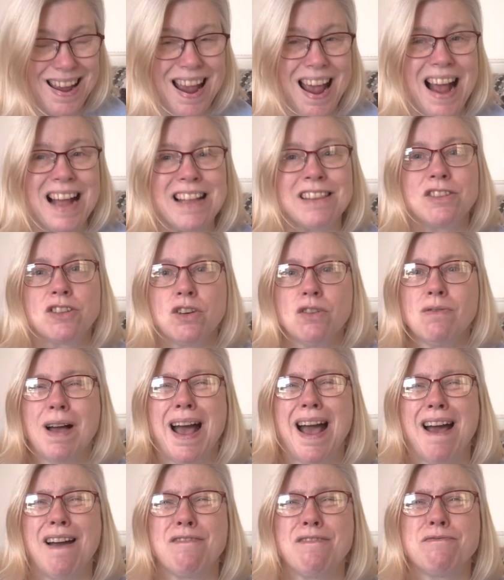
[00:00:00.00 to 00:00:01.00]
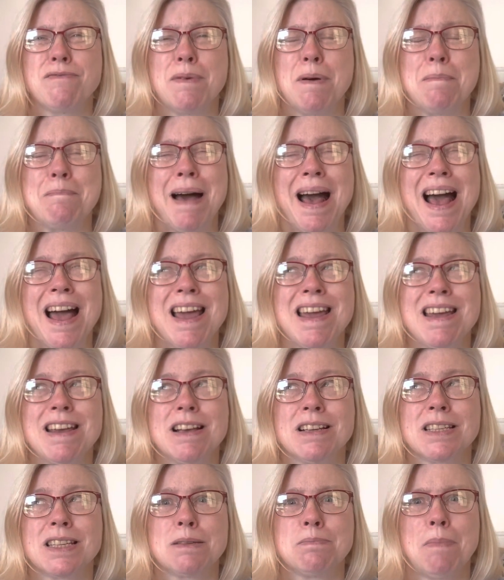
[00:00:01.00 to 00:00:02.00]
I do have my
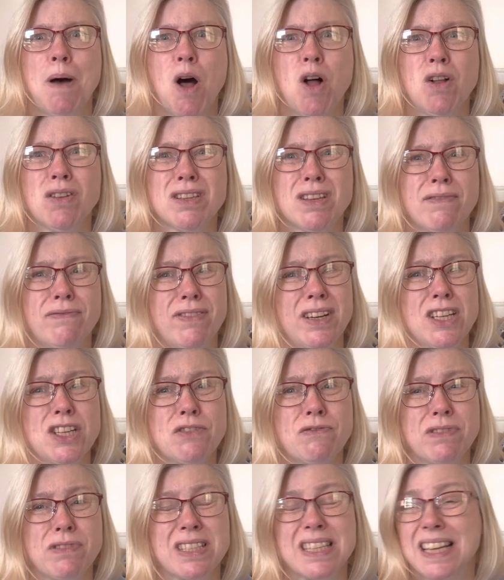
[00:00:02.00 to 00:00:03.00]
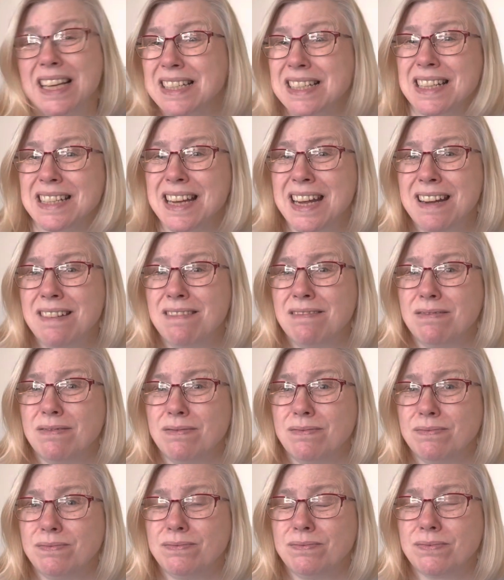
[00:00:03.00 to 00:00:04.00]
small to finish for Saturday.
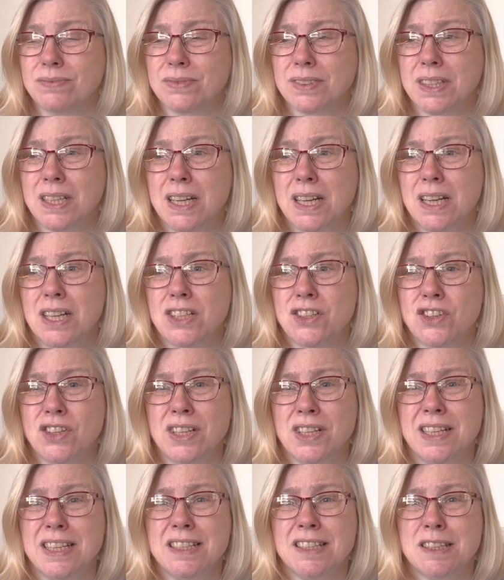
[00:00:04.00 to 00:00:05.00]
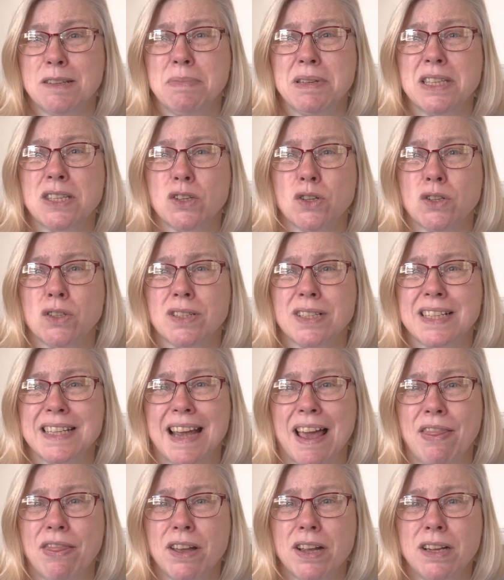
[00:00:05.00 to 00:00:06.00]
She needs to be sewn
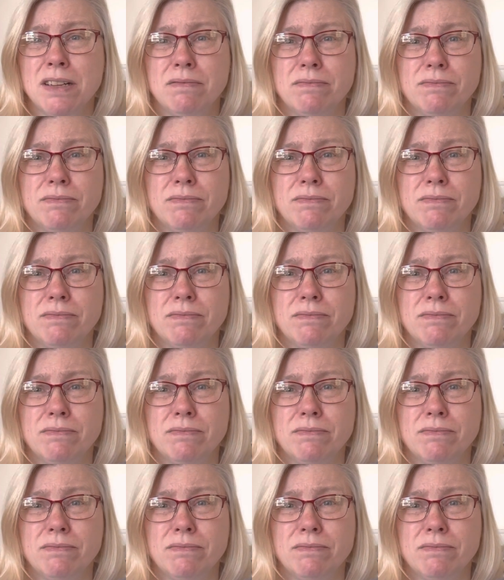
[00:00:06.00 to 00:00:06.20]
together,